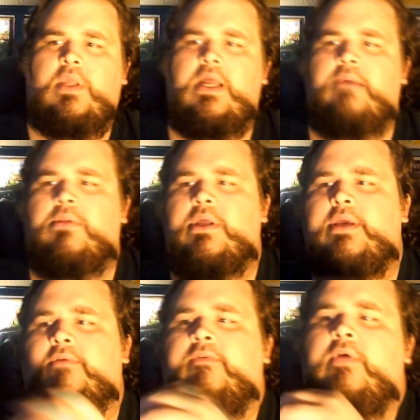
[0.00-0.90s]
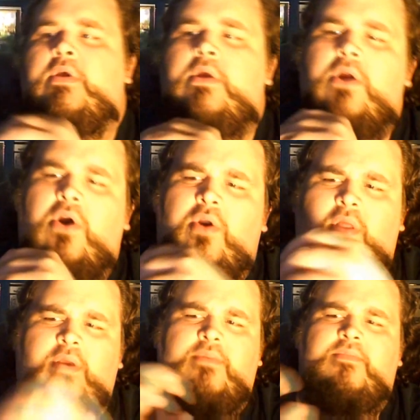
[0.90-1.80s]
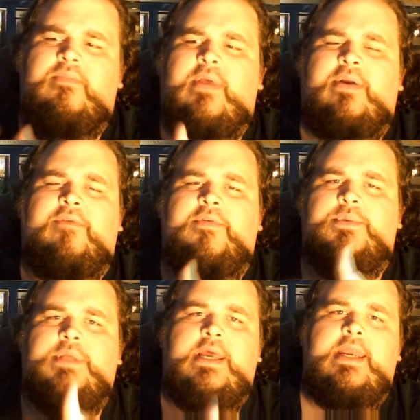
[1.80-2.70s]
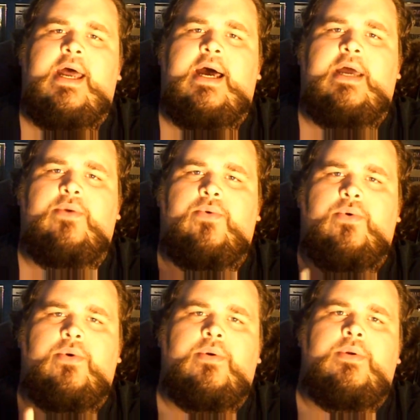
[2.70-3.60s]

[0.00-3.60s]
I believe, or I don't know if it was that night or,